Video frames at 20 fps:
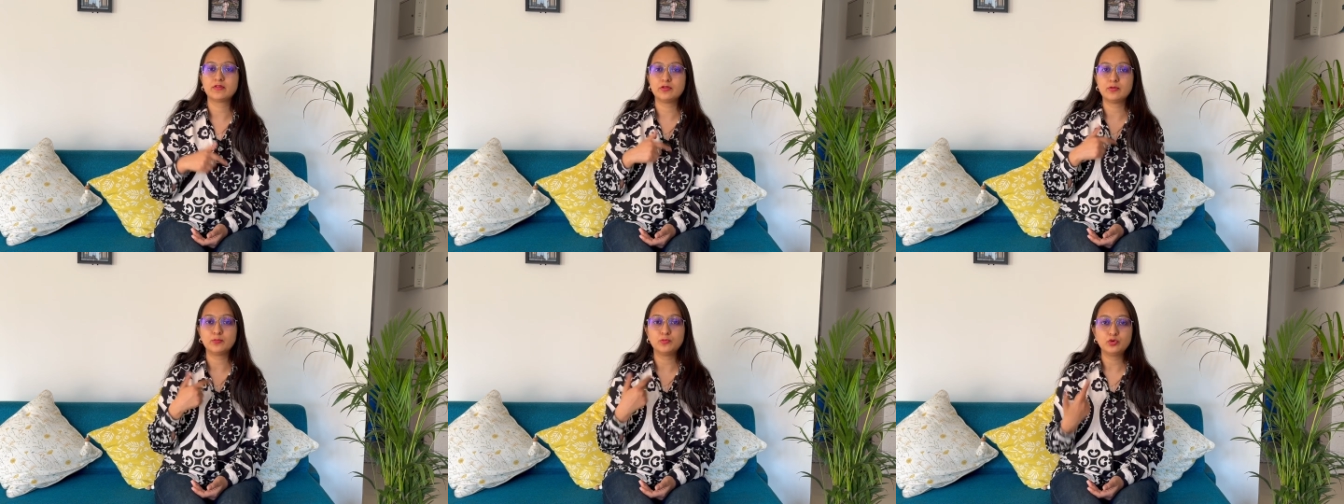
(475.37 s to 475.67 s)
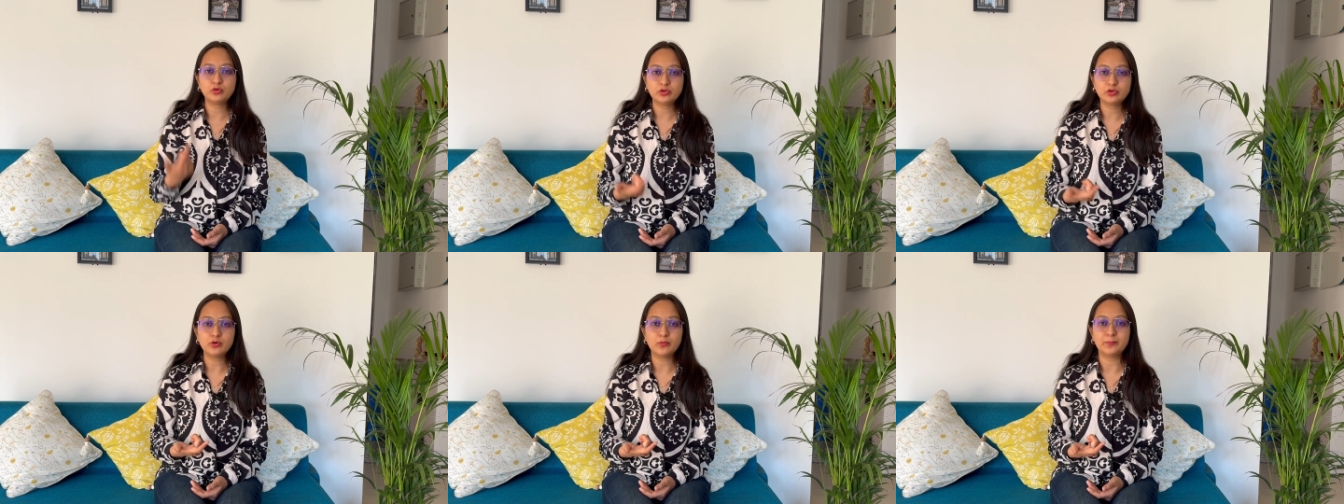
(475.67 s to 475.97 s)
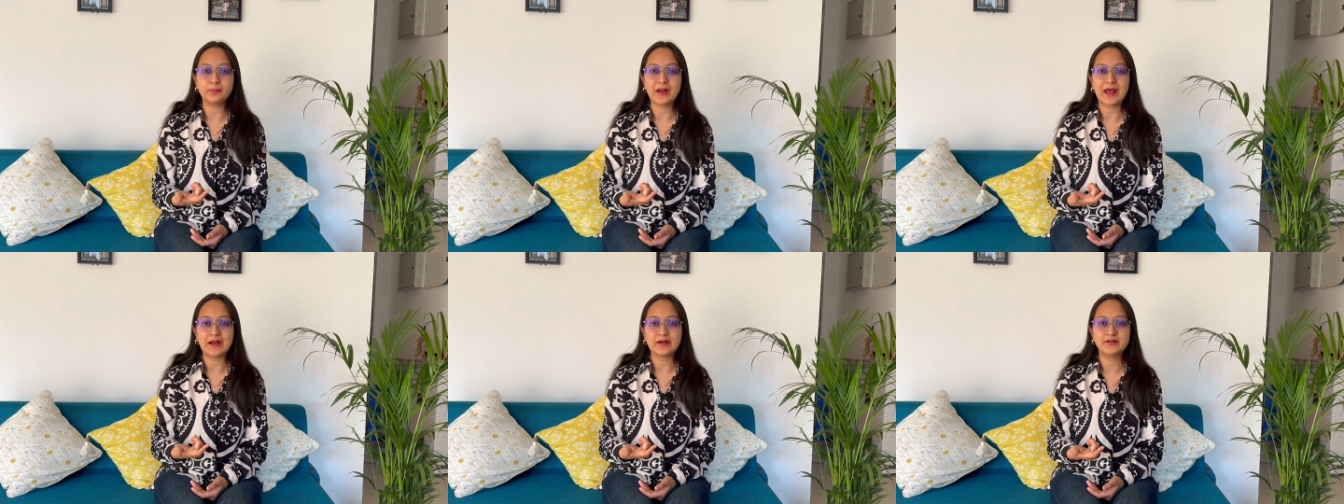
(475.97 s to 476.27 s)
the more you
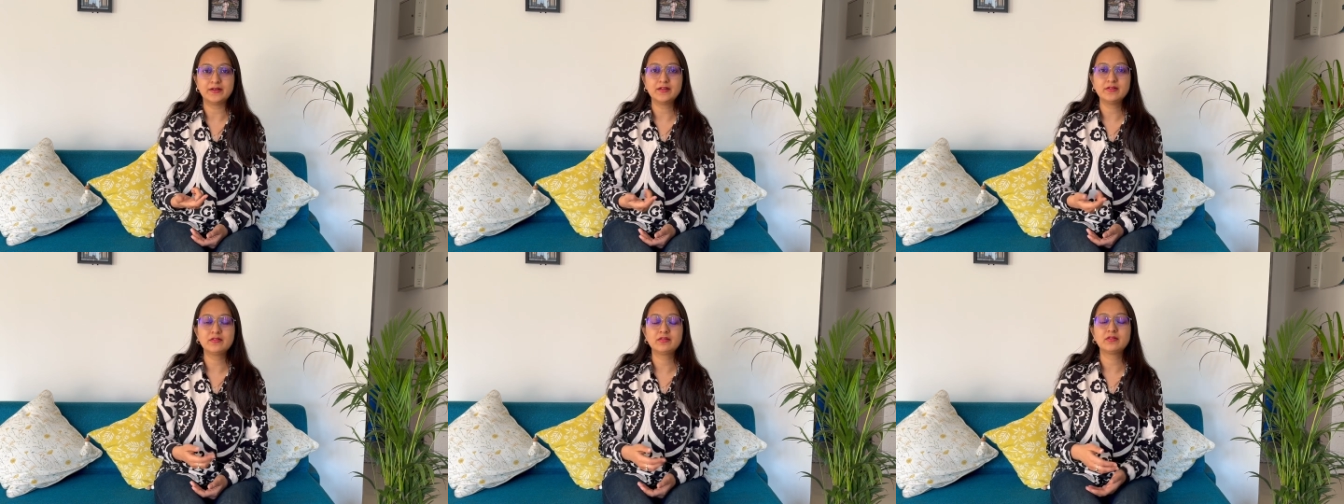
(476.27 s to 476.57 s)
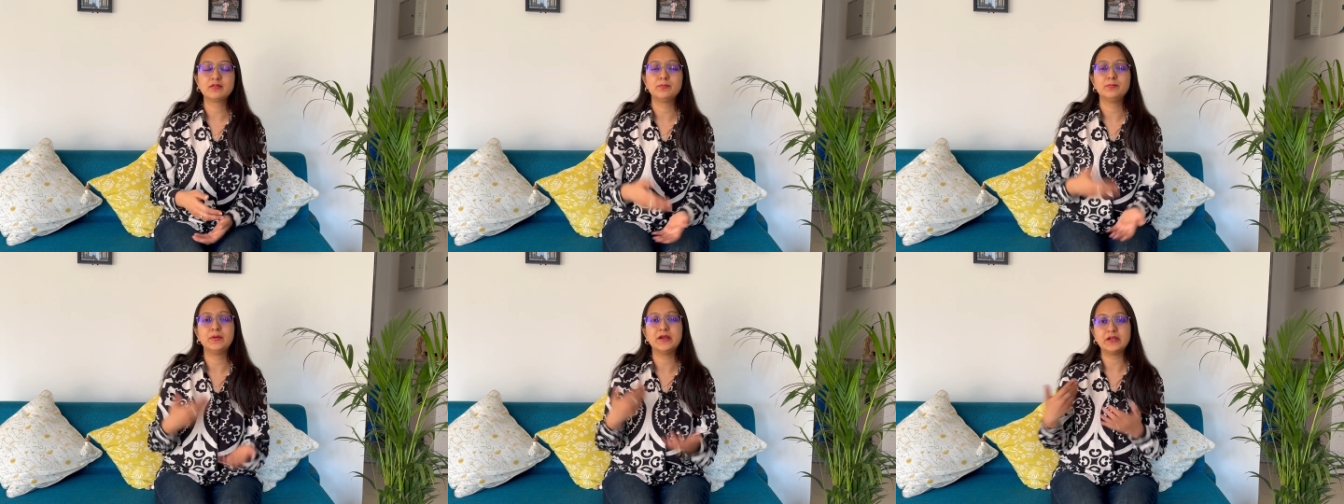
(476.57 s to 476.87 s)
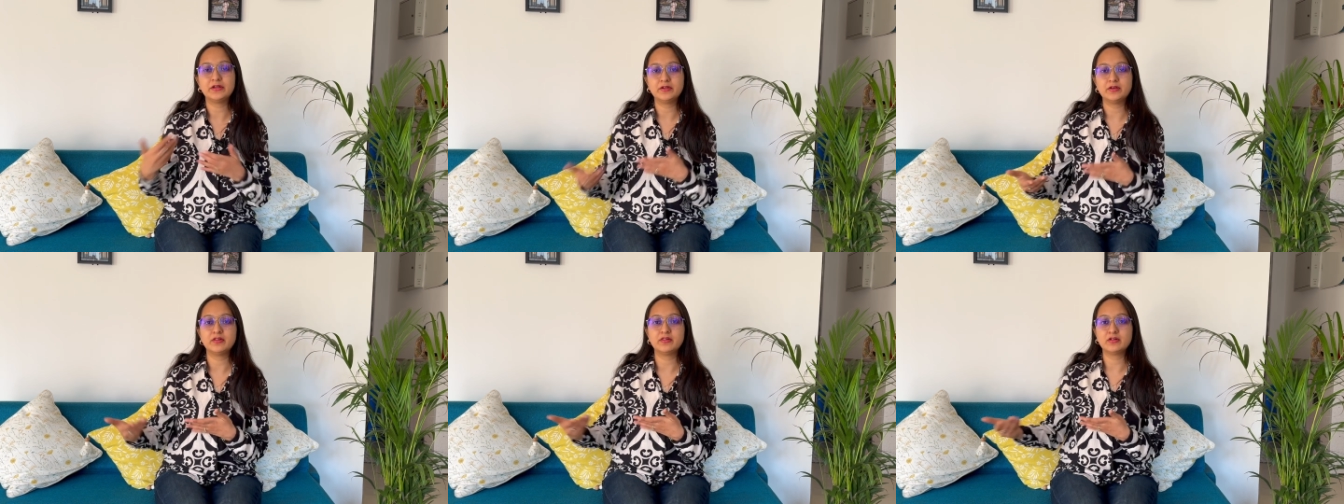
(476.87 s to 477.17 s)
practice,
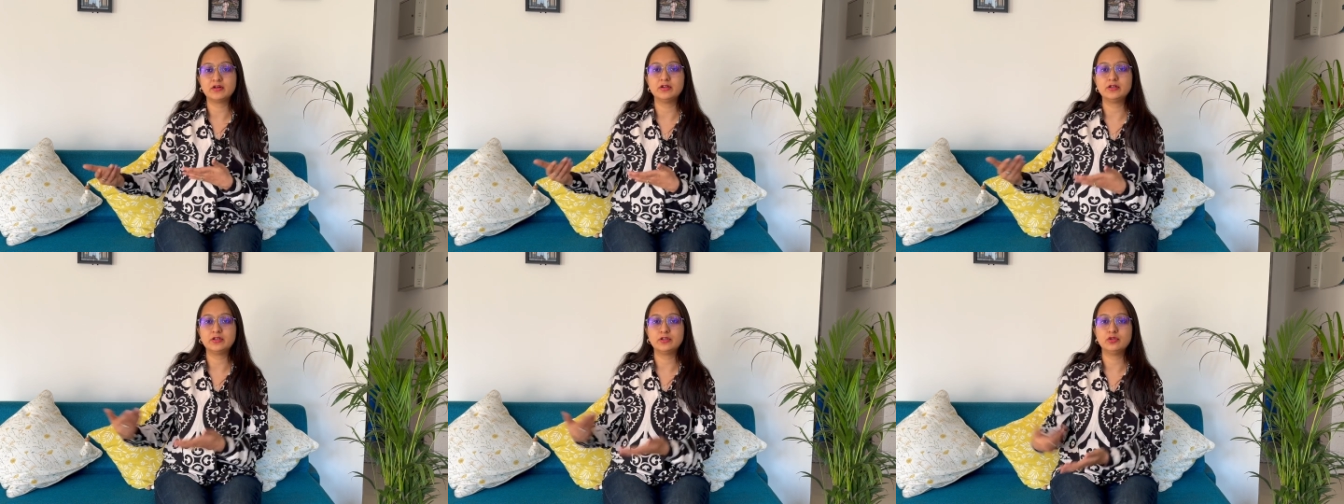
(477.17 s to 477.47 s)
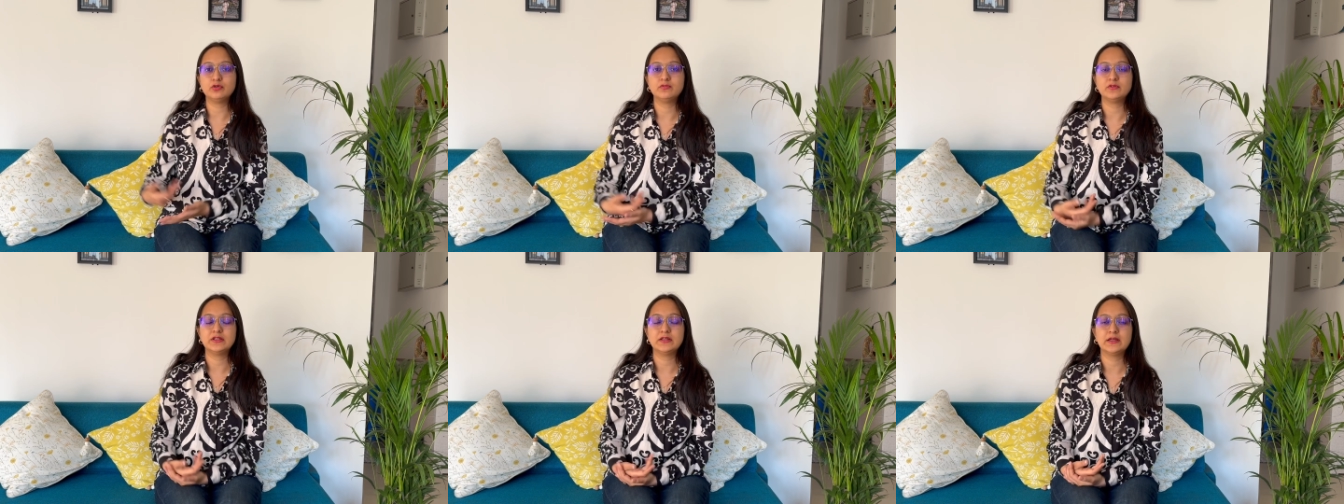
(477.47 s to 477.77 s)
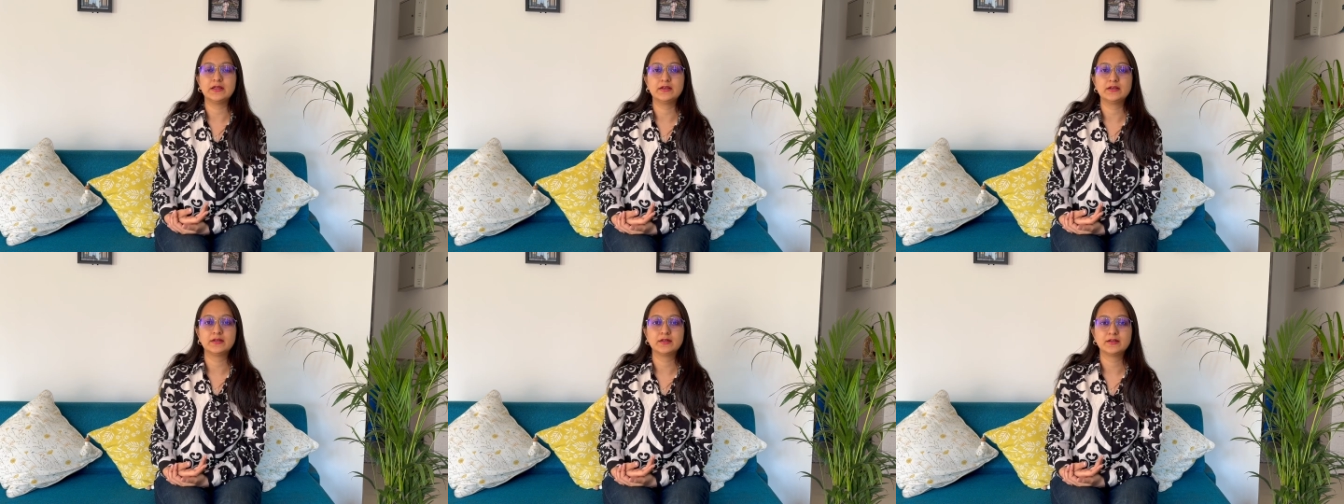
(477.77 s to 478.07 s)
better result you will
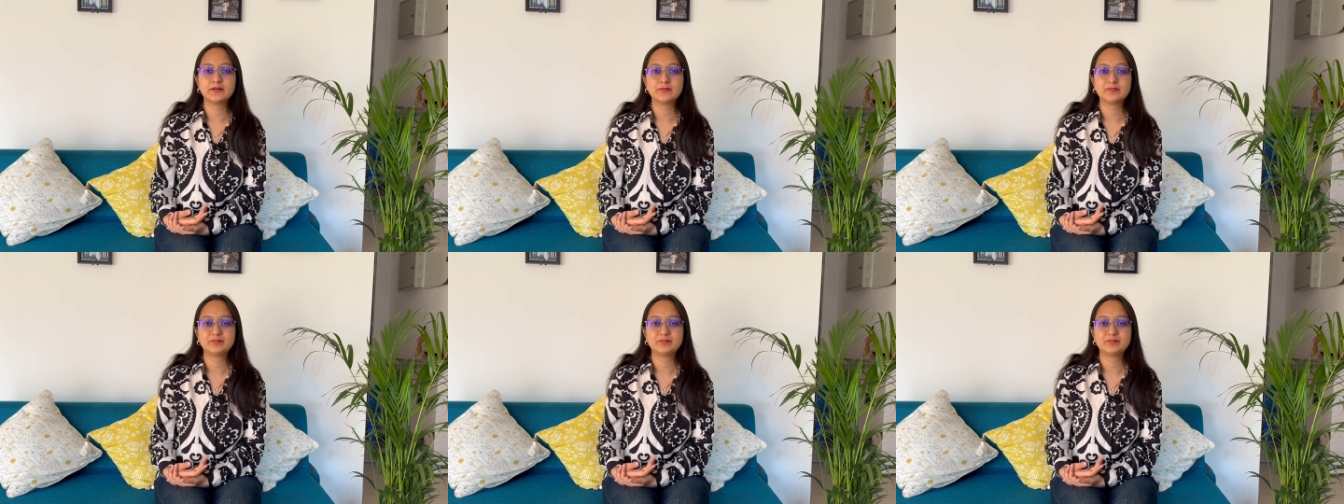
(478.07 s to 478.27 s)
get.